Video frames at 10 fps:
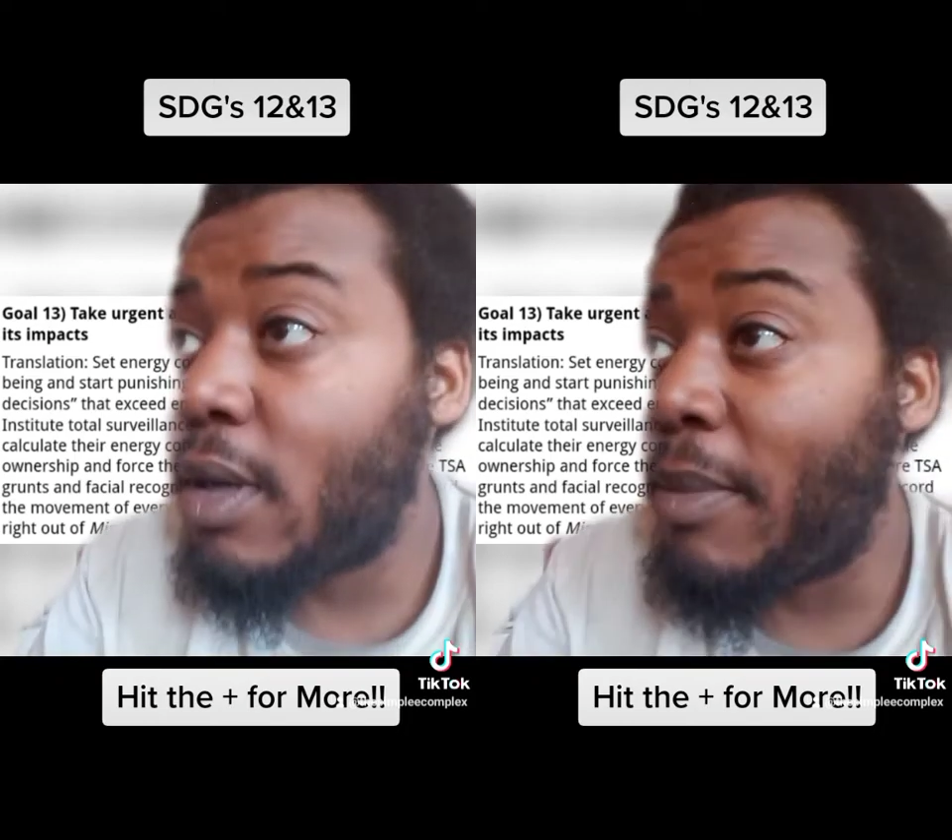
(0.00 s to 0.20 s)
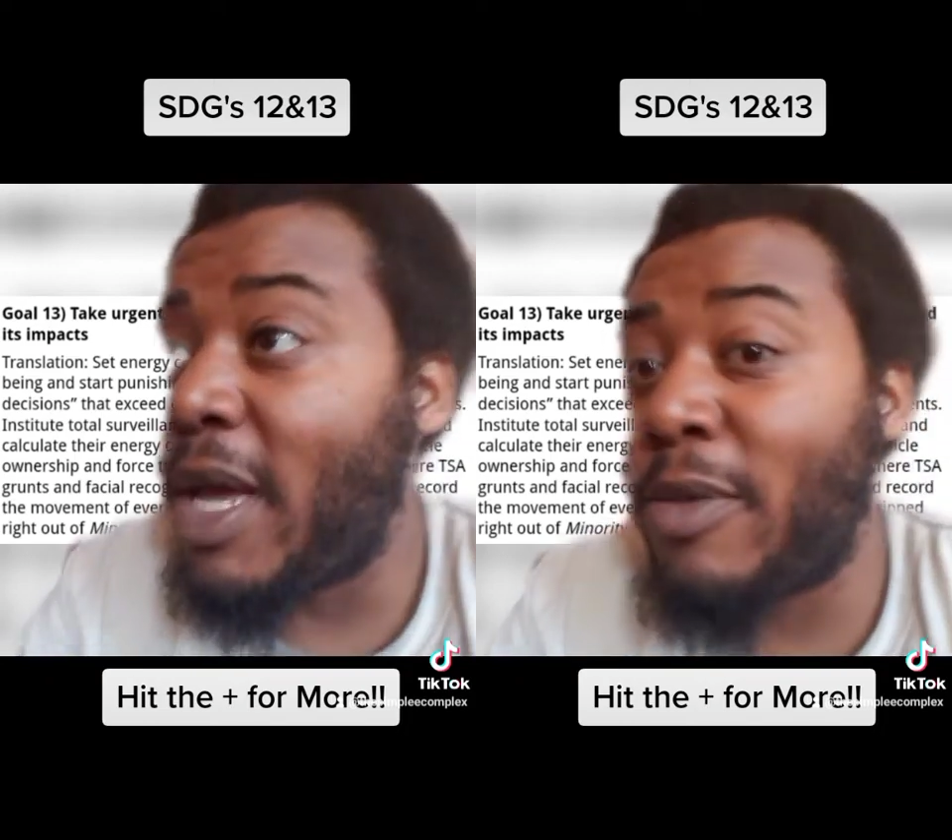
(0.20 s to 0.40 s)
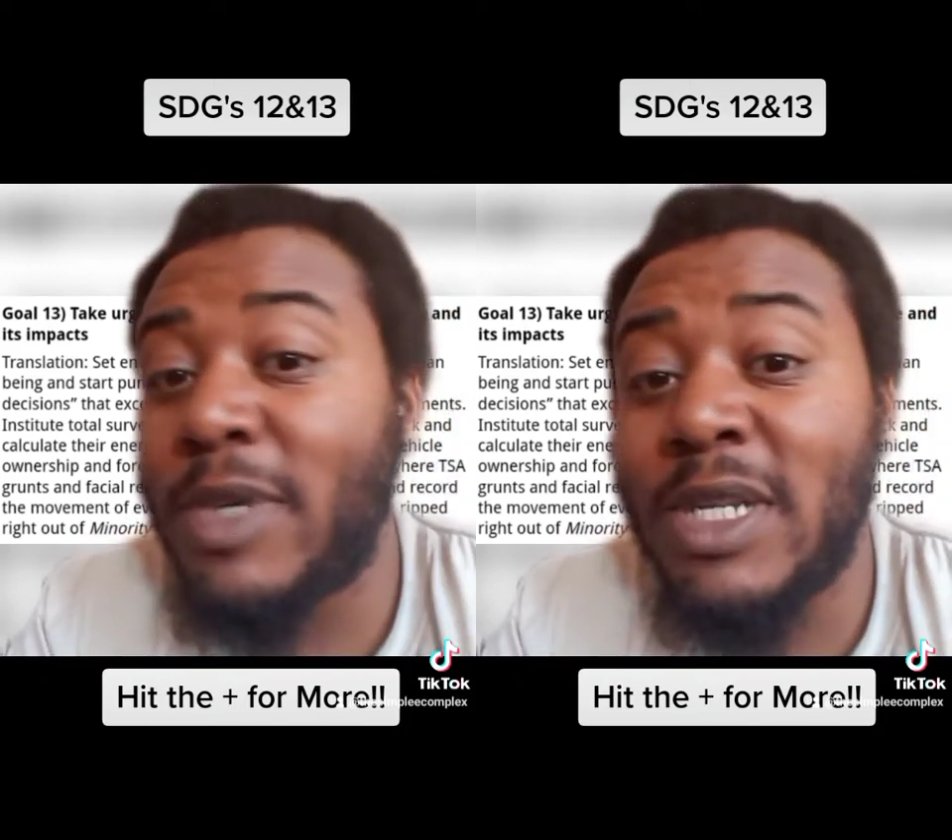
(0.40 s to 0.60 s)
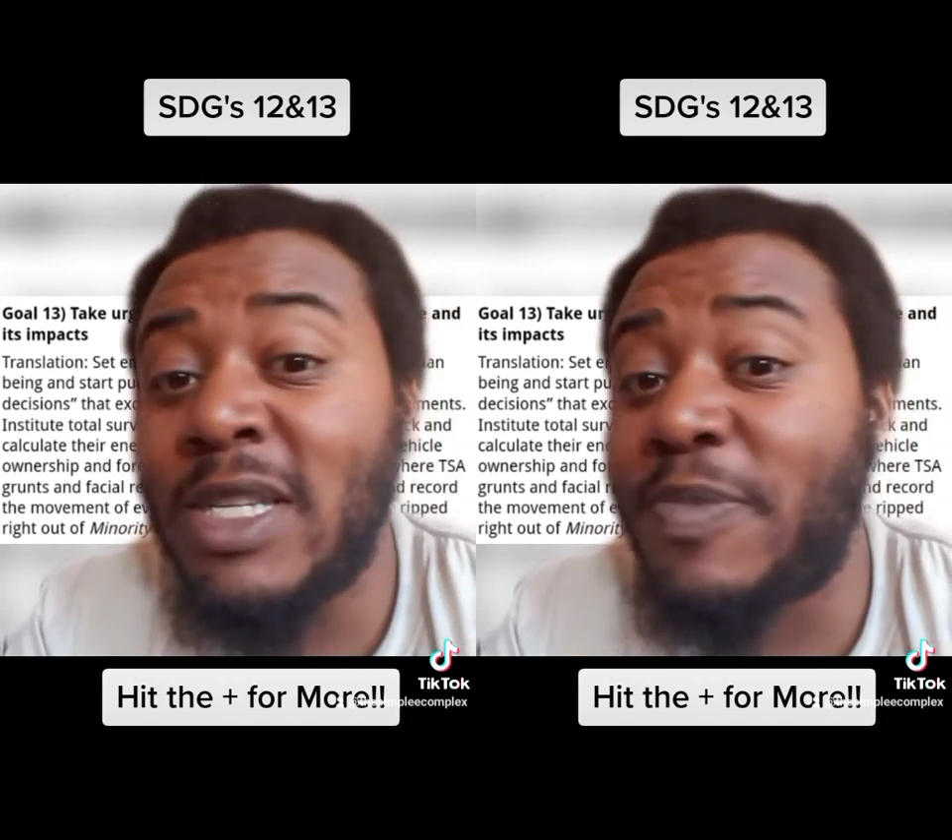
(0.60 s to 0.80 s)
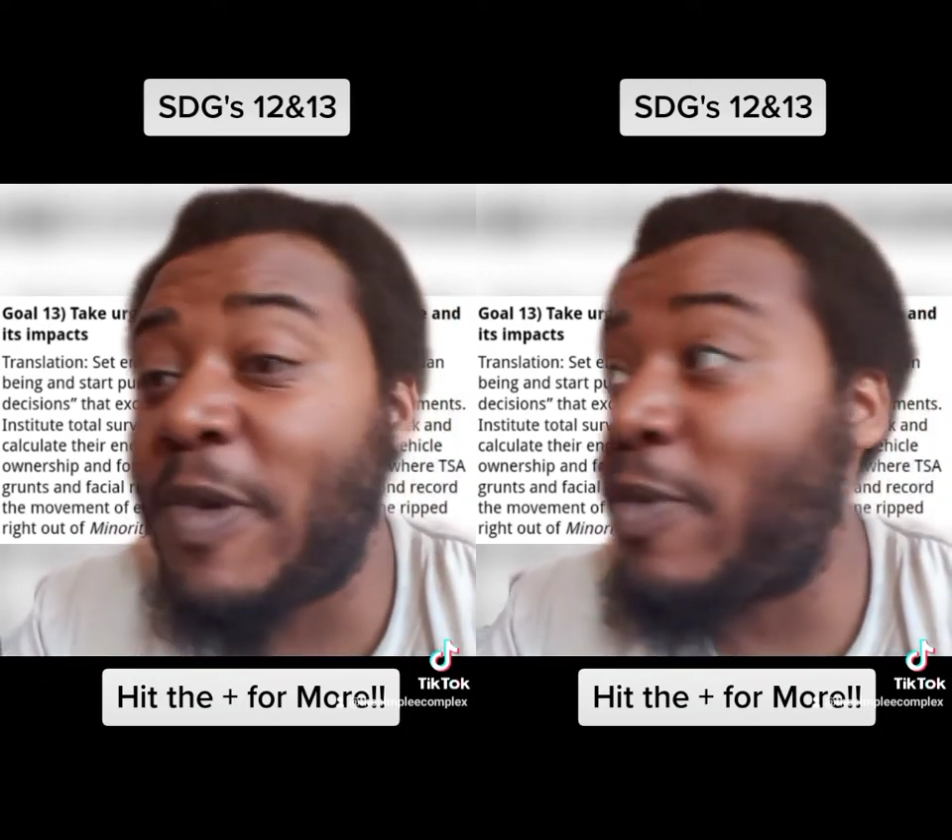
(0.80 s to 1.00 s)
Man, with
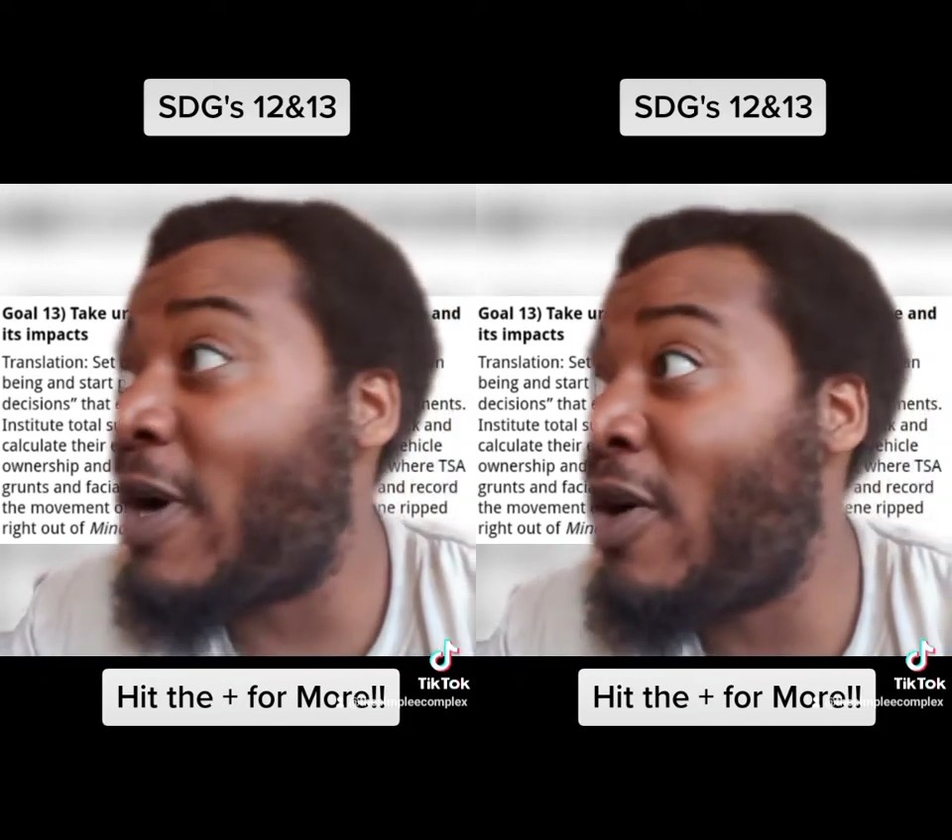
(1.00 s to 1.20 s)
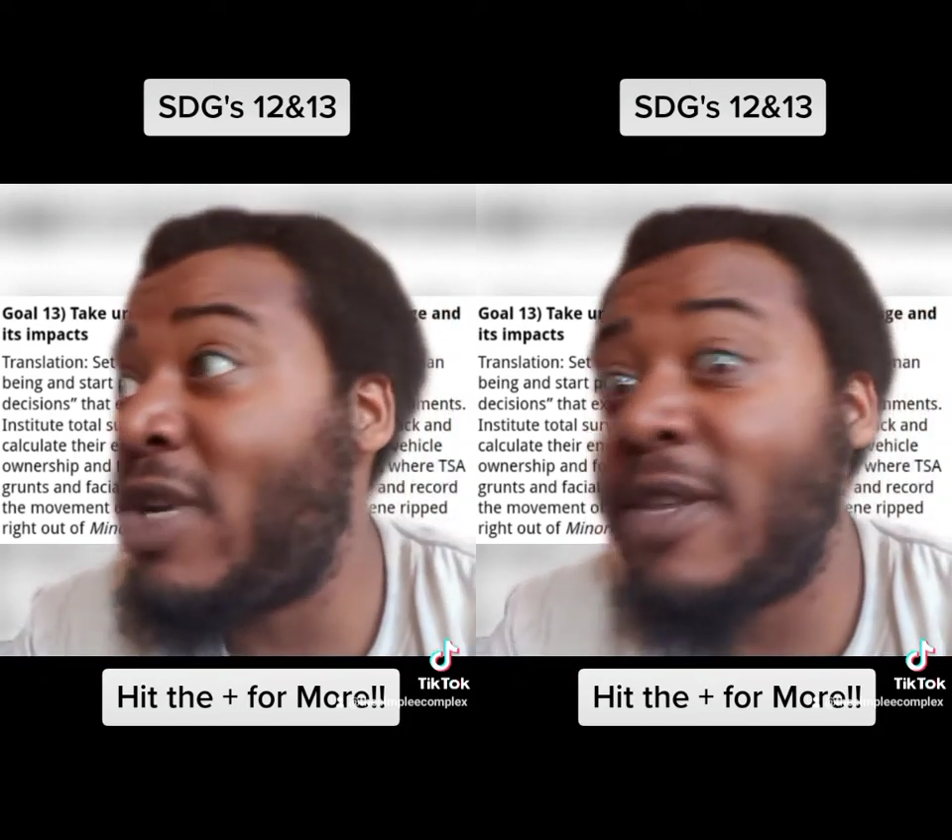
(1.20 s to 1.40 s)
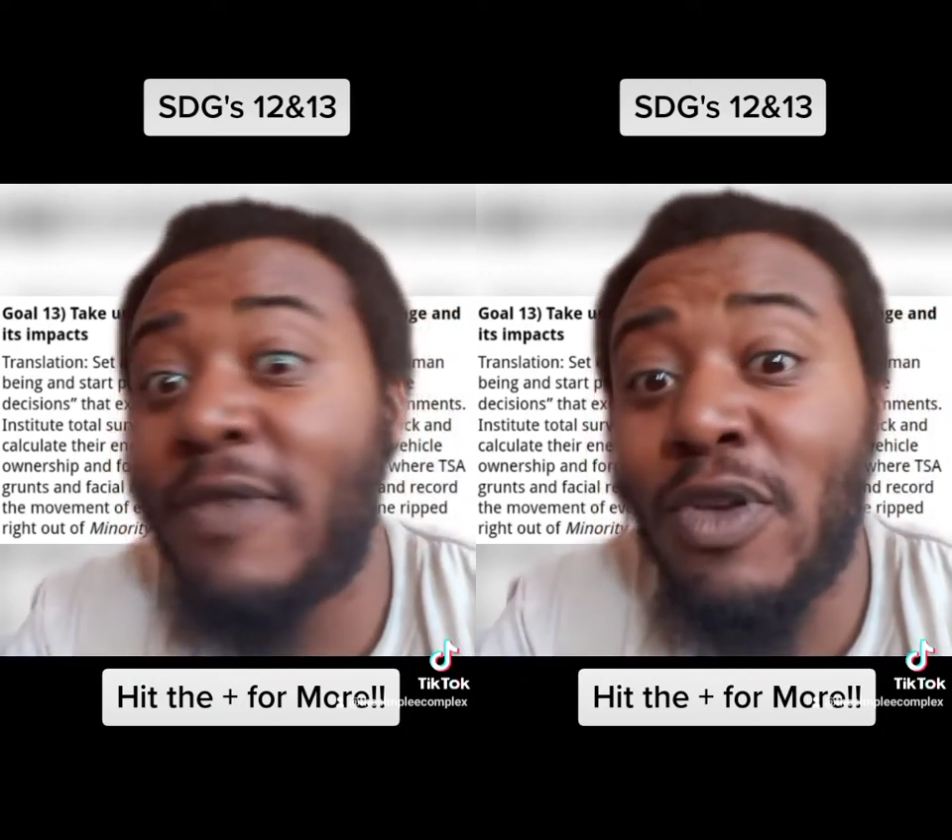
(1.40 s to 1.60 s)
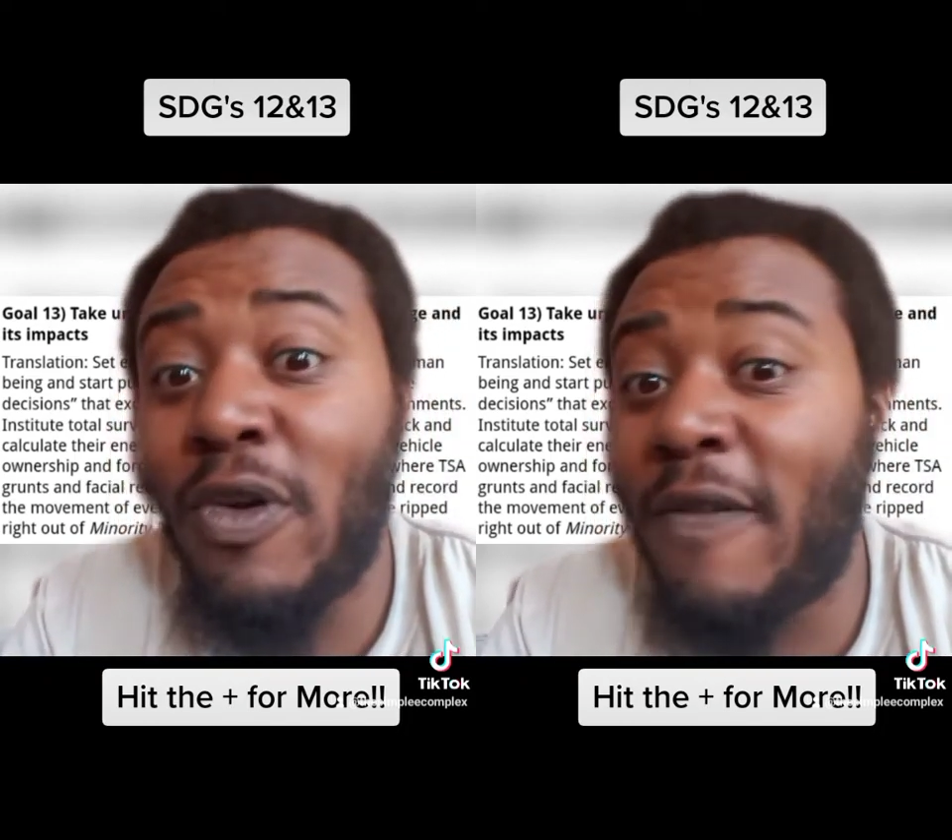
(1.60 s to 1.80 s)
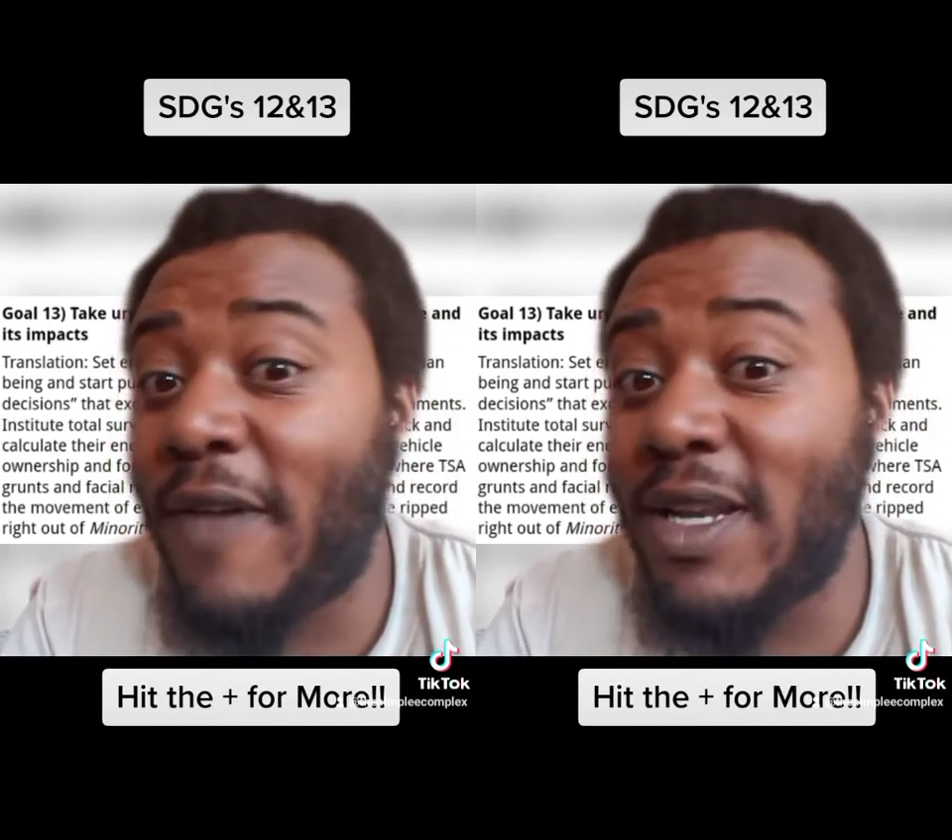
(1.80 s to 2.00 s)
these people, I don't even know